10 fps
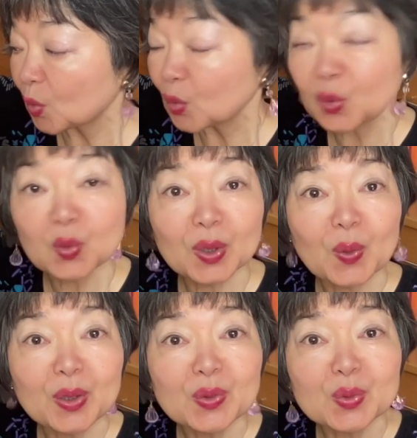You are
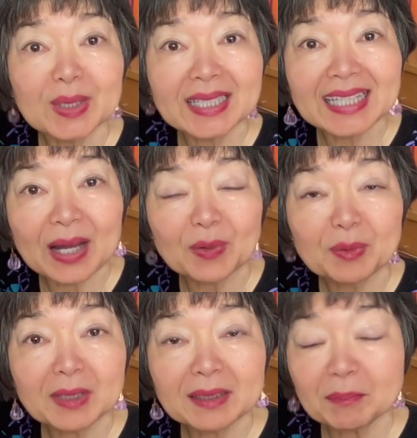going to the down,
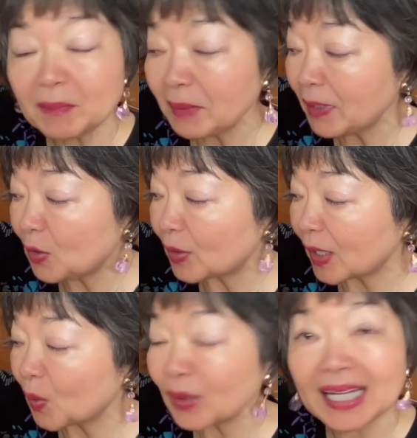but maybe you
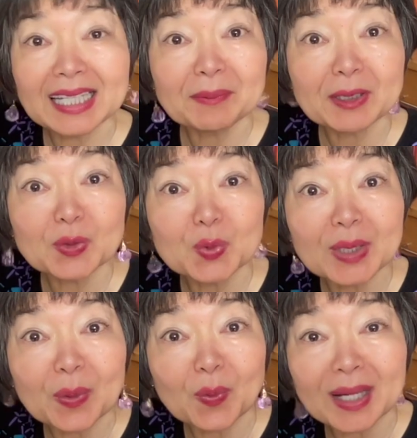can go a little bit to
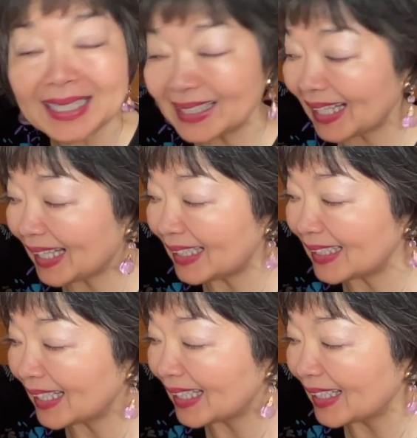the right
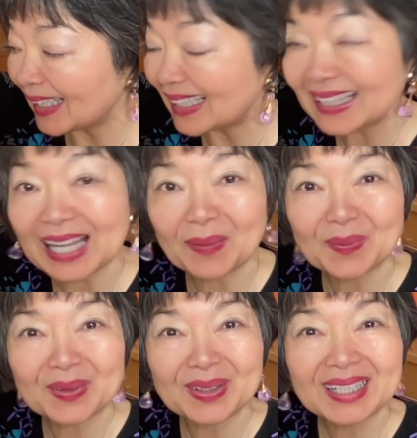and
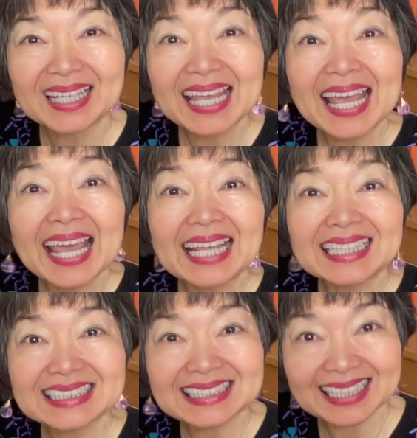down. And
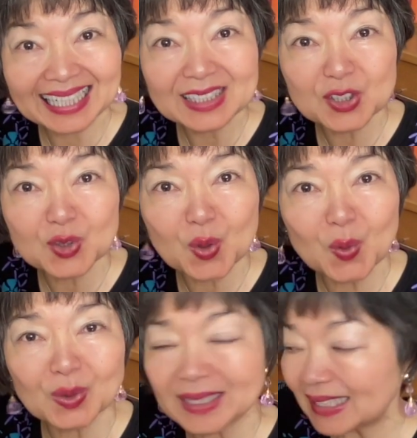the second
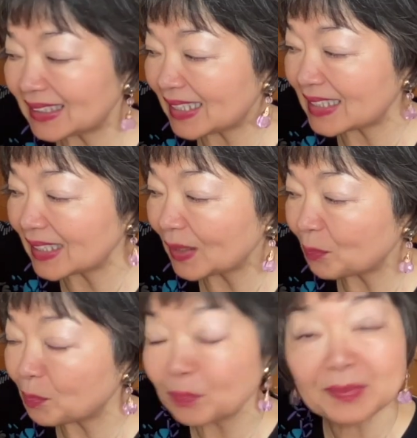stroke is this
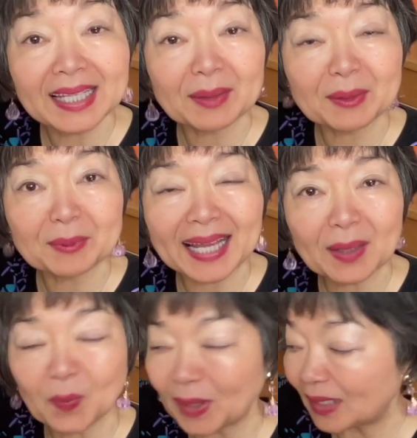
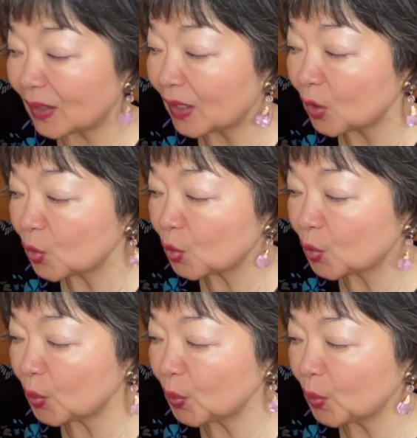black one.
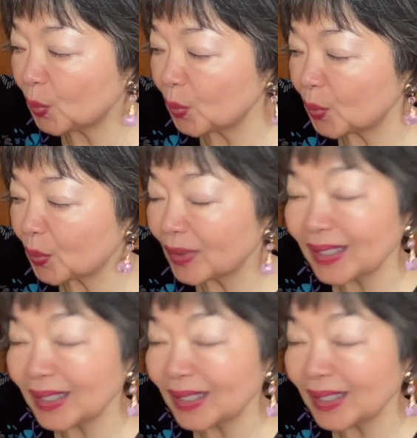2.